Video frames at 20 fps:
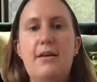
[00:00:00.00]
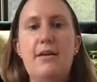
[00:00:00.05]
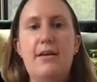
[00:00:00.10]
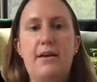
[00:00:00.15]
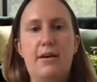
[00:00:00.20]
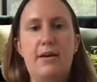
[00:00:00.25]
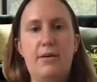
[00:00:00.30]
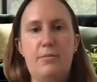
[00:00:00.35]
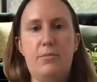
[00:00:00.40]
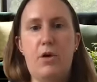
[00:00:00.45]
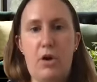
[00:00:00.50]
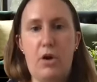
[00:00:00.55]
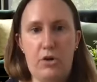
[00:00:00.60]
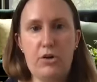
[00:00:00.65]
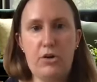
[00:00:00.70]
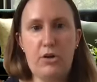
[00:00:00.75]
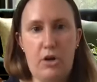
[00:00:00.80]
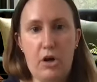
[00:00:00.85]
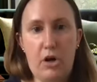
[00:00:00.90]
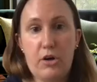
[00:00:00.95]

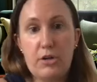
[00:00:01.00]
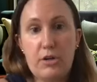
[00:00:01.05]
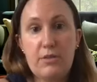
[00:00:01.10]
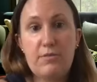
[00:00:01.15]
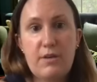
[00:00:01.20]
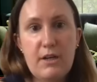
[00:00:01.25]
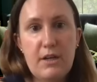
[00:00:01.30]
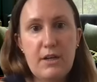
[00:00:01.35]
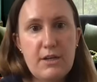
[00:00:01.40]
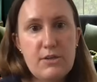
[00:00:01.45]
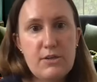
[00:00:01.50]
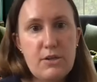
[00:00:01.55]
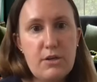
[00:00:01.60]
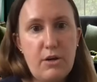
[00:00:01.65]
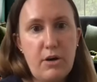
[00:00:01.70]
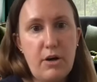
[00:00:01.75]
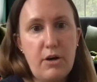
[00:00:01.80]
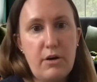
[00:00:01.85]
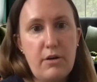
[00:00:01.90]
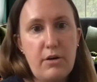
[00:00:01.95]
our convenings and
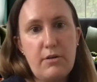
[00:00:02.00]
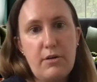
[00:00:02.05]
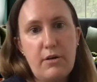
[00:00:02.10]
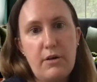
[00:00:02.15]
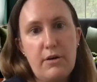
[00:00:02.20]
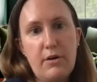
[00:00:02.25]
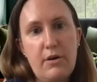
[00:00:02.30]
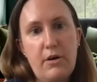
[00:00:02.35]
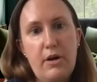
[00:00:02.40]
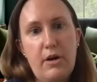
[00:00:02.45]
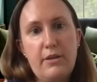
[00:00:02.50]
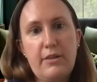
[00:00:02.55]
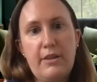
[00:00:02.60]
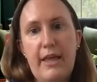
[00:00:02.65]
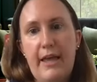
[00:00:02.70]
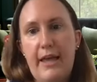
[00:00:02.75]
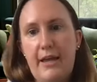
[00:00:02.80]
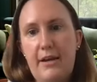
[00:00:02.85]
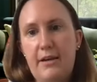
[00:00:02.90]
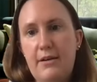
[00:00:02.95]
our
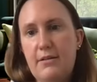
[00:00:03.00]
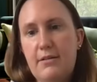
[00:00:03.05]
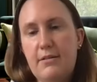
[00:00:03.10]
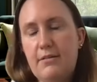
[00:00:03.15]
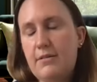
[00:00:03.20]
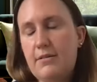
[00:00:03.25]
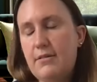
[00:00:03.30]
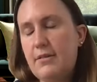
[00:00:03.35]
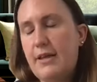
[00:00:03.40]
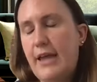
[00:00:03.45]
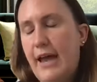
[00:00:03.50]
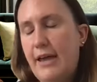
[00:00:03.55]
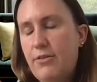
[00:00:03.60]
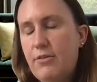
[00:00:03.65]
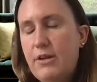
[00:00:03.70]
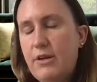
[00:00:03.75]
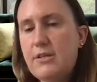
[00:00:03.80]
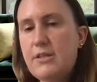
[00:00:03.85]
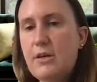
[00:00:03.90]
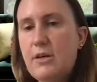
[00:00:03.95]
online
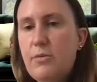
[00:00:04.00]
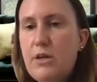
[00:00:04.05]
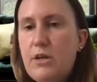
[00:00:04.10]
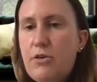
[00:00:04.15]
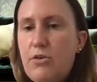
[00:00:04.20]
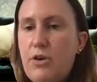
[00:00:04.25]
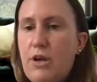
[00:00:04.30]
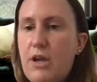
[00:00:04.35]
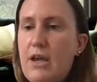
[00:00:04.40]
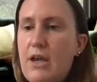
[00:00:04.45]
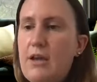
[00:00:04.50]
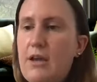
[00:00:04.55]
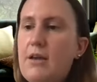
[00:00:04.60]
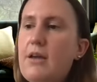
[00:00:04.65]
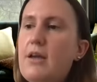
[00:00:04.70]
gatherings that we create.